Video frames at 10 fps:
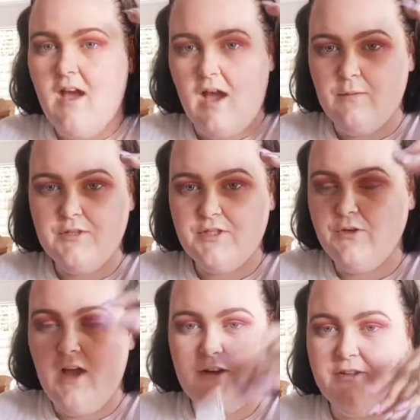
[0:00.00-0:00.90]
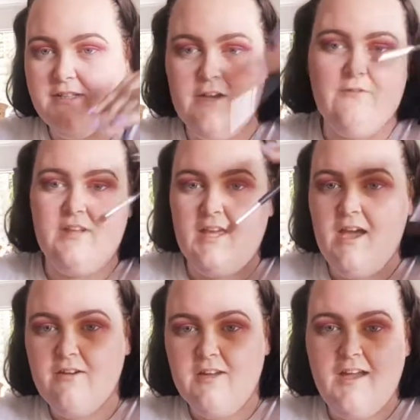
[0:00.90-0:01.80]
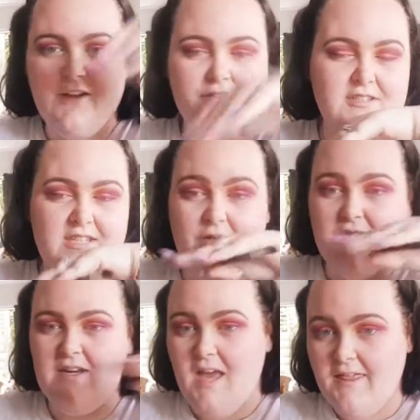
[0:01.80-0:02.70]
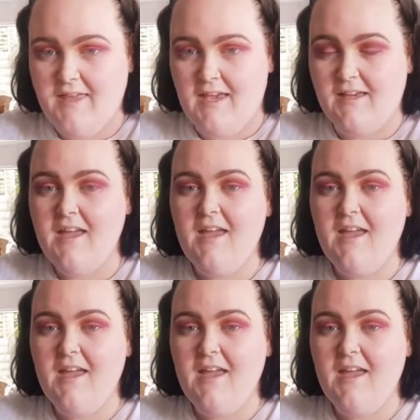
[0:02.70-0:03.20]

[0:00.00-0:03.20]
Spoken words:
I was short, I couldn't see over the counter, I couldn't see over nothing.